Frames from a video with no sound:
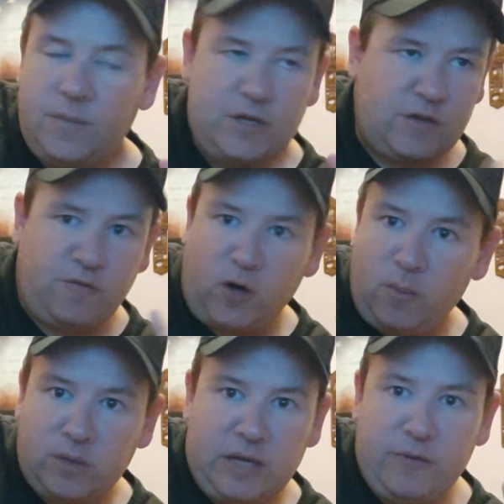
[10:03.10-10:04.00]
He's a
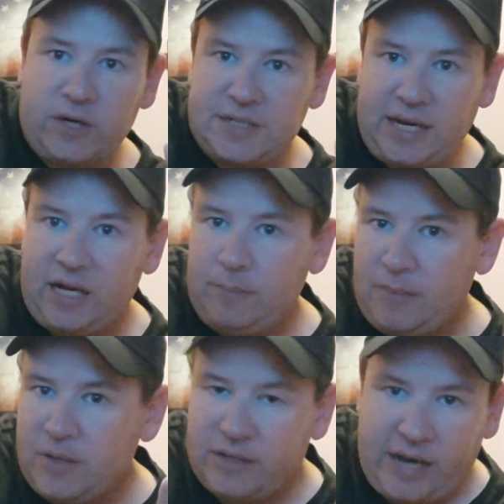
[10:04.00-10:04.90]
firm believer in the Second
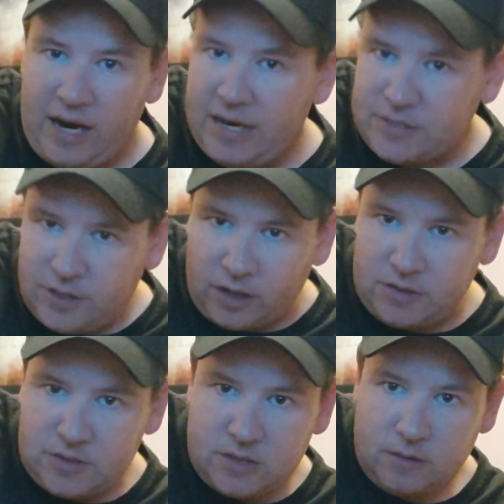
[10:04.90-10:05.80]
Amendment. The guy has
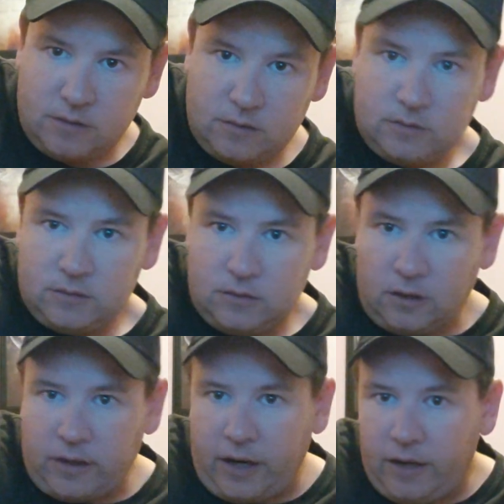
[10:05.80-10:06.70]
guns.
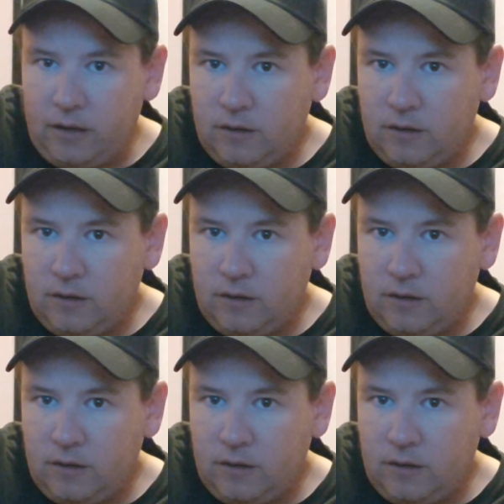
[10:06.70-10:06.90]
Okay.